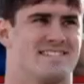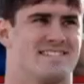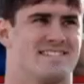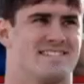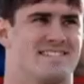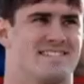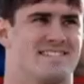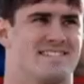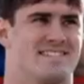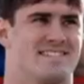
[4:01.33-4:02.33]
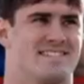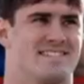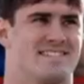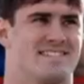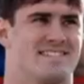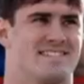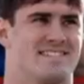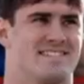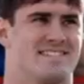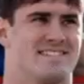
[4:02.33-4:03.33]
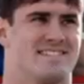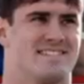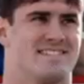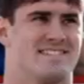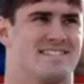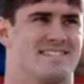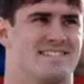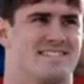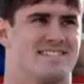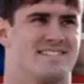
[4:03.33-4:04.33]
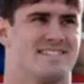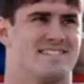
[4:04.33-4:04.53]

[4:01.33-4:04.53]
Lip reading: The person shown says nothing.